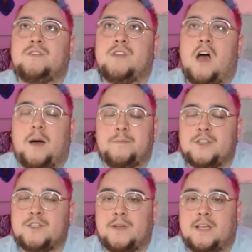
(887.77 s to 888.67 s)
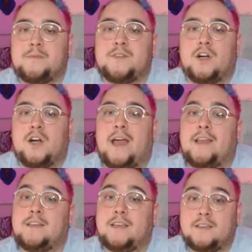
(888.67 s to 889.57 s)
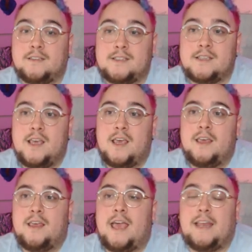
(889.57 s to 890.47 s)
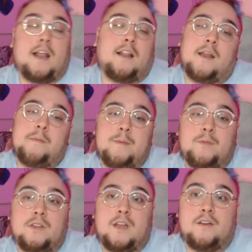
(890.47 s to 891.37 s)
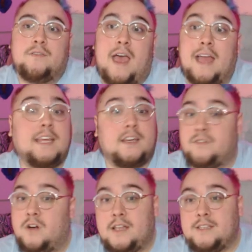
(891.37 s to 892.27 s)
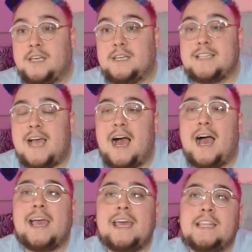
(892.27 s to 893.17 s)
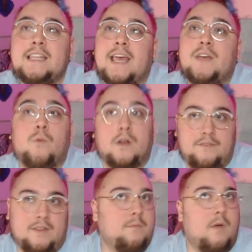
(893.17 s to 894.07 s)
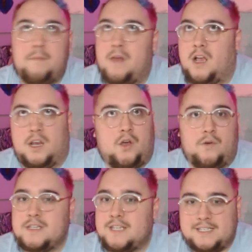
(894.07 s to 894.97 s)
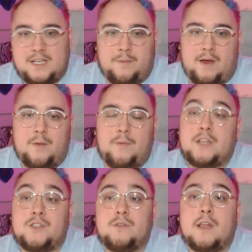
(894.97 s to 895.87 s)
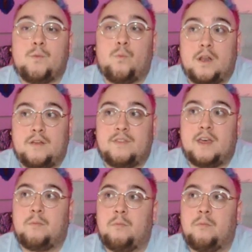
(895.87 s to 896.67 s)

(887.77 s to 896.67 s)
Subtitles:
options when it comes to her endings, and not a lot of people love any of her endings. I like one of them. I'm not going to go into detail about it, but I do like one of them